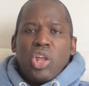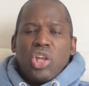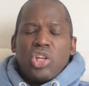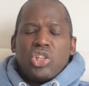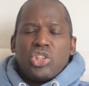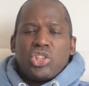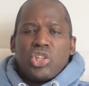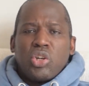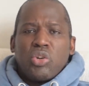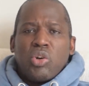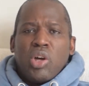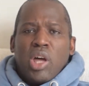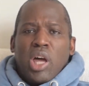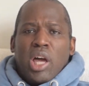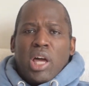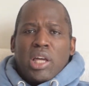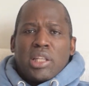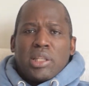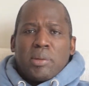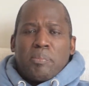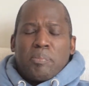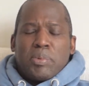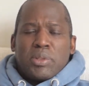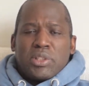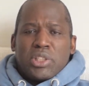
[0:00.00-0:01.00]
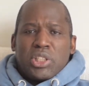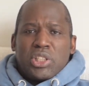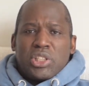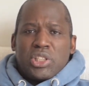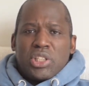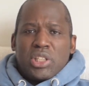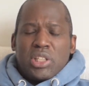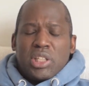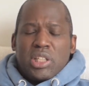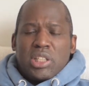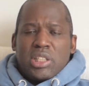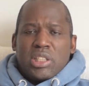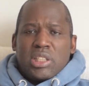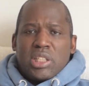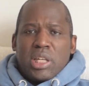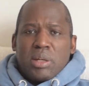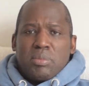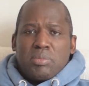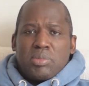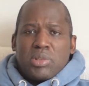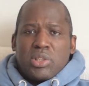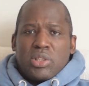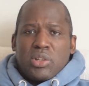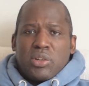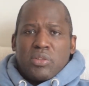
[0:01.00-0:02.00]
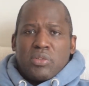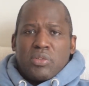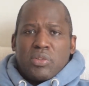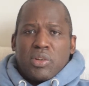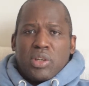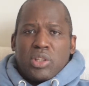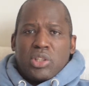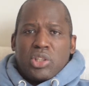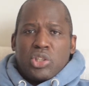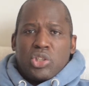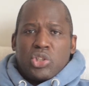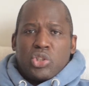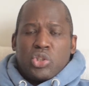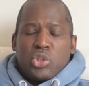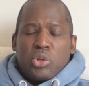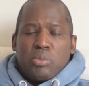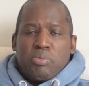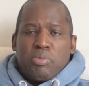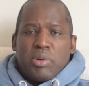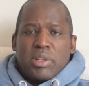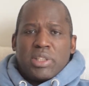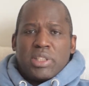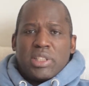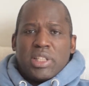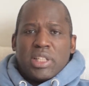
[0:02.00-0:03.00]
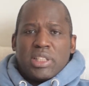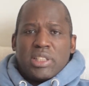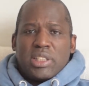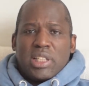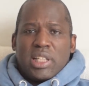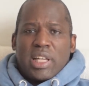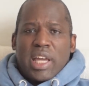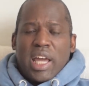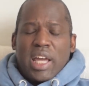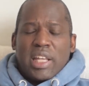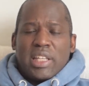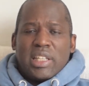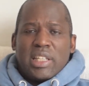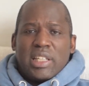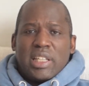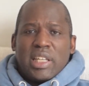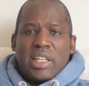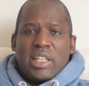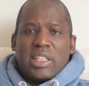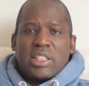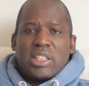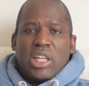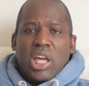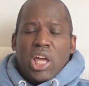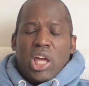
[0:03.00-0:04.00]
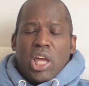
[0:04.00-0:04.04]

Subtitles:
So the position in terms of the two presidential candidates,